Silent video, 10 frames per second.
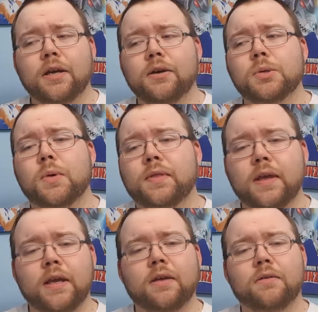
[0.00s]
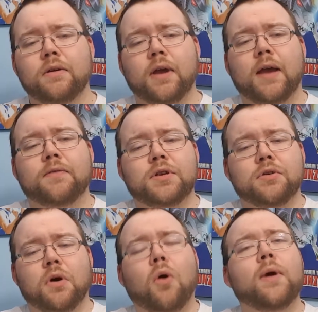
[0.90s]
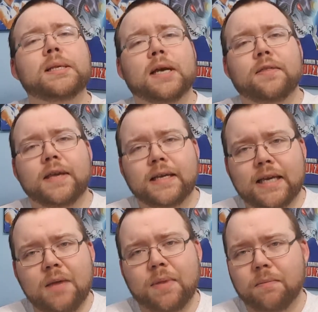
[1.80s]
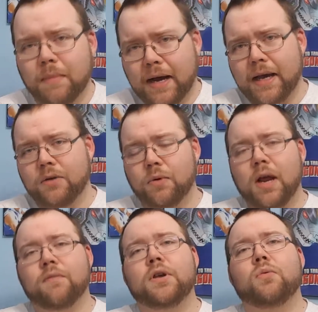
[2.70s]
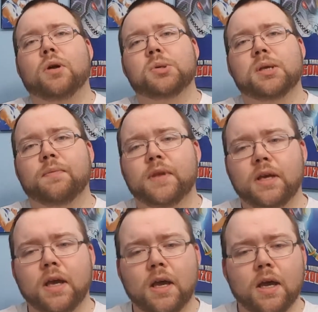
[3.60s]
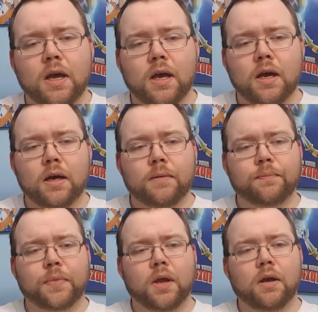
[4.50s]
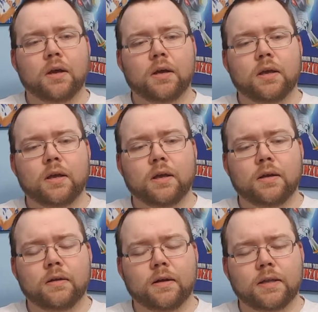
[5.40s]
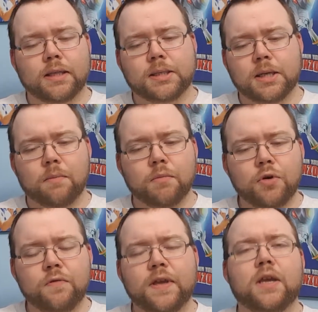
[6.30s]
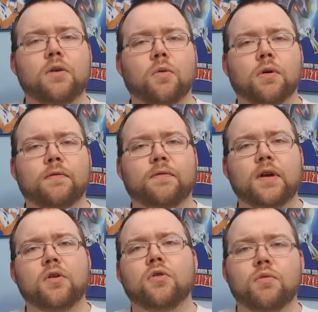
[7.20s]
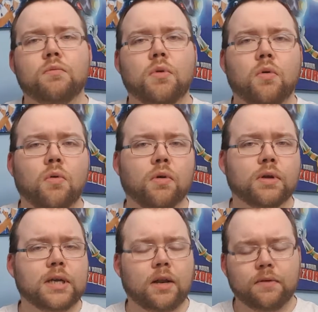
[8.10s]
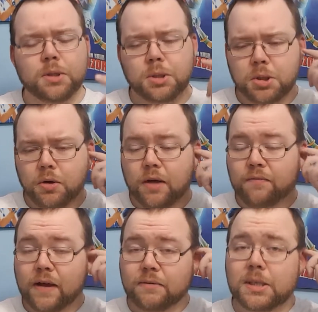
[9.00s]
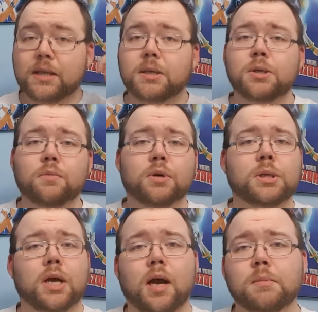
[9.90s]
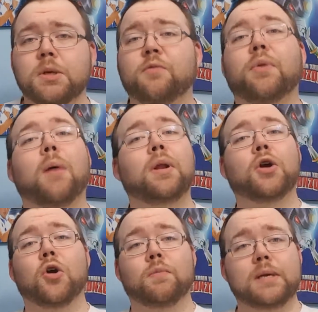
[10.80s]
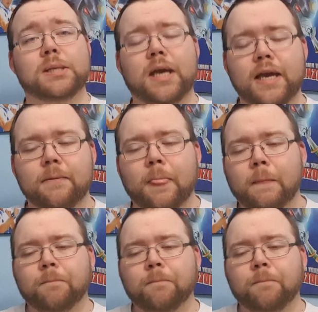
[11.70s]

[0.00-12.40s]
Here's one thing you, you have to always, I think, keep in mind whenever you watch something um, that's a movie or film or television show, and I've, I've said this numerous times, you've probably heard me say it.